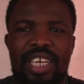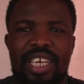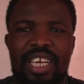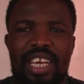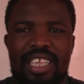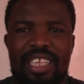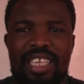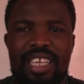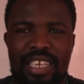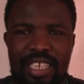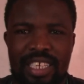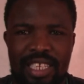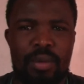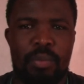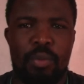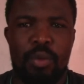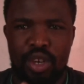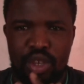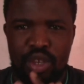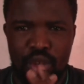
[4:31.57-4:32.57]
And then in the
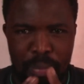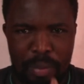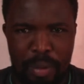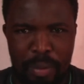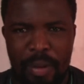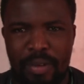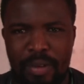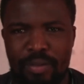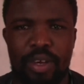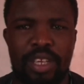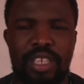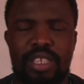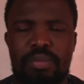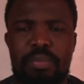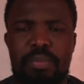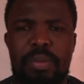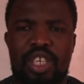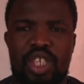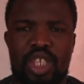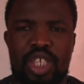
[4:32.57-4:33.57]
morning you prepare for
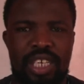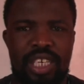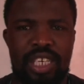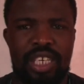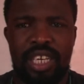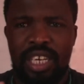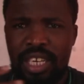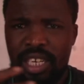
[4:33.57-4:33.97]
inspection.